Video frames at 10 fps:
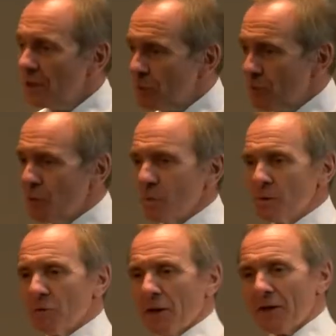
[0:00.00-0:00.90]

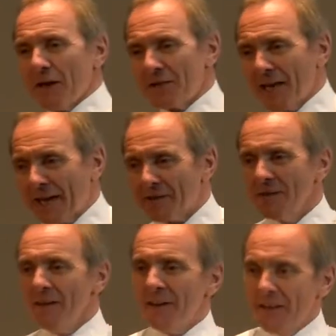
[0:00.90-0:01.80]
uniforms will recognise that.
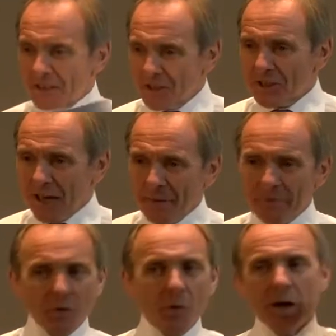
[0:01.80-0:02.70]
It's the same
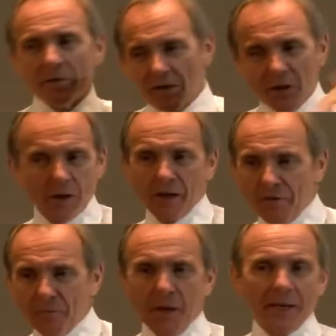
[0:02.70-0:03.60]
everywhere. There's not
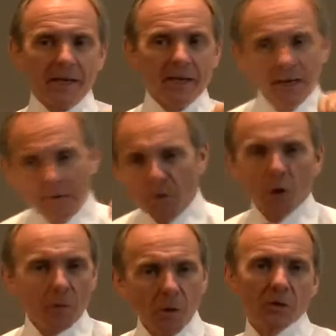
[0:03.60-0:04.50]
enough money,
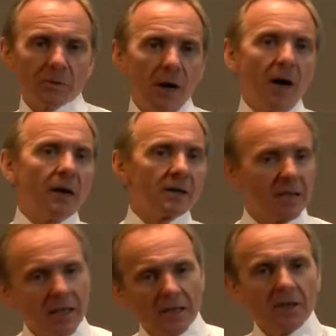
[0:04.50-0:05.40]
more and more demand.
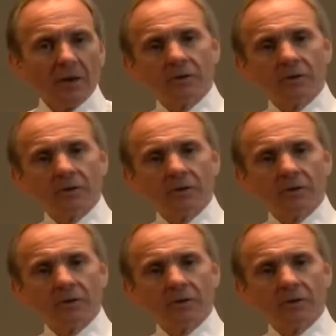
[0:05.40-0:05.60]
You know,